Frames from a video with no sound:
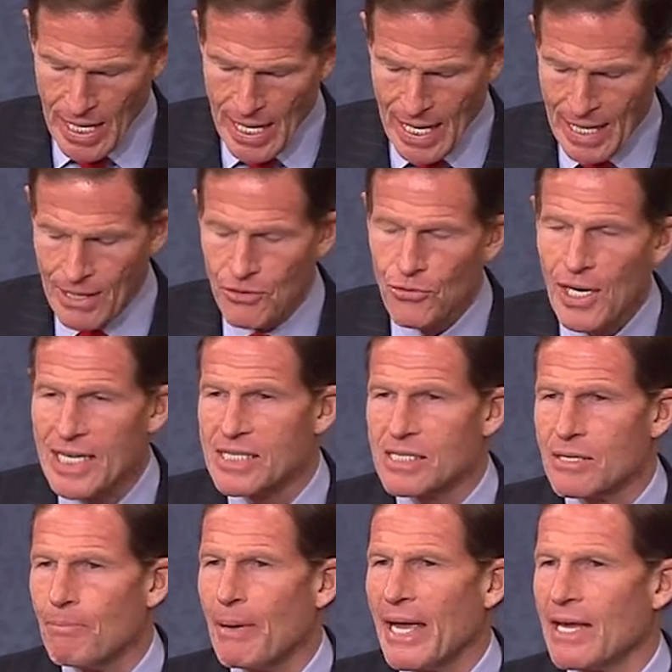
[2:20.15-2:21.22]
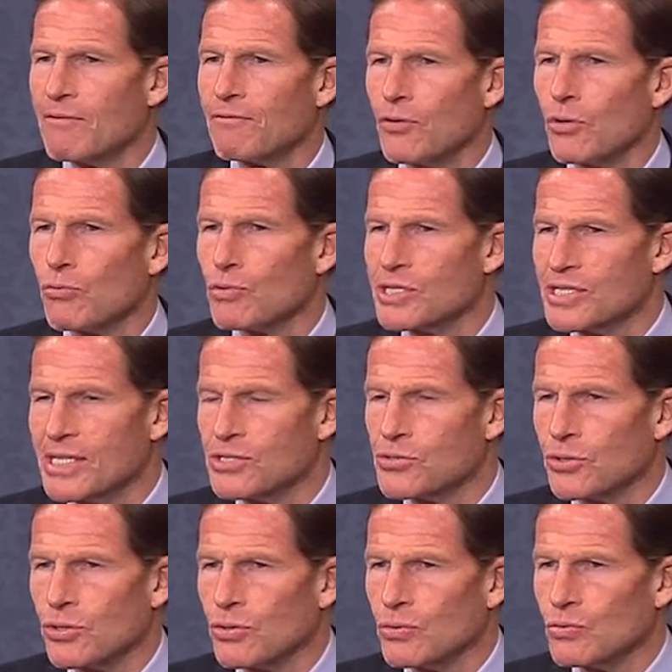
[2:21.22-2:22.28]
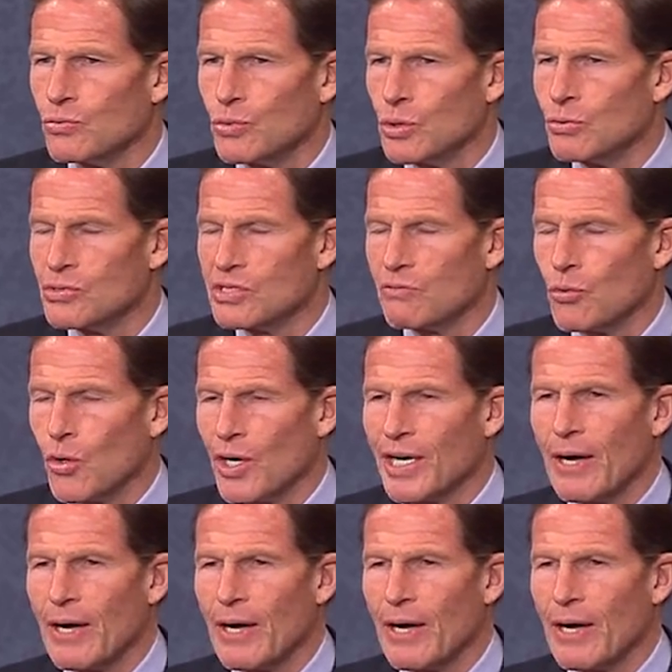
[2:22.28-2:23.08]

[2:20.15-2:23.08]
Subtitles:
and address the painful residual wounds of war,